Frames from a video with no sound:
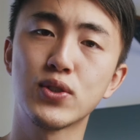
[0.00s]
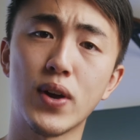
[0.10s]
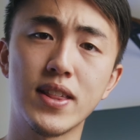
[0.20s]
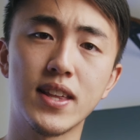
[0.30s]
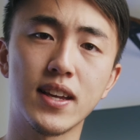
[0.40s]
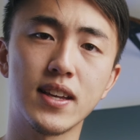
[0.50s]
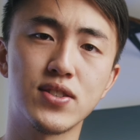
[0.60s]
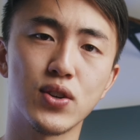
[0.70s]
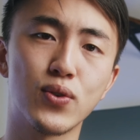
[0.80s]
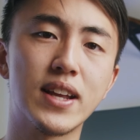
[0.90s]
So I think it's
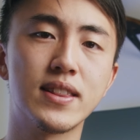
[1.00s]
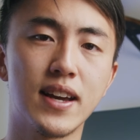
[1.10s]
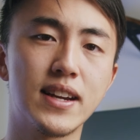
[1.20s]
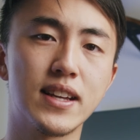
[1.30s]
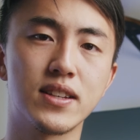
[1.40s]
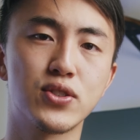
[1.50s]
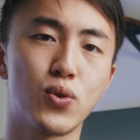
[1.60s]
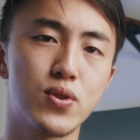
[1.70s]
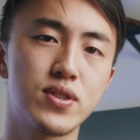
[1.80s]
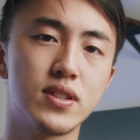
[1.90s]
a great lighting
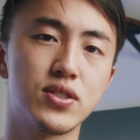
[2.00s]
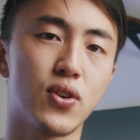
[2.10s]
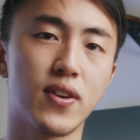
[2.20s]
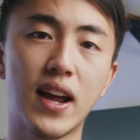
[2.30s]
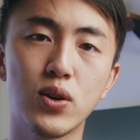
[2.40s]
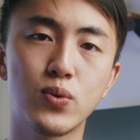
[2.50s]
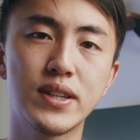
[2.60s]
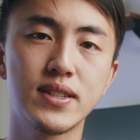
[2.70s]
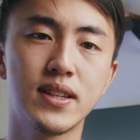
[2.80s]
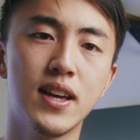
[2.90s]
source to start out
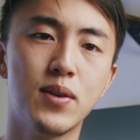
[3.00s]
with,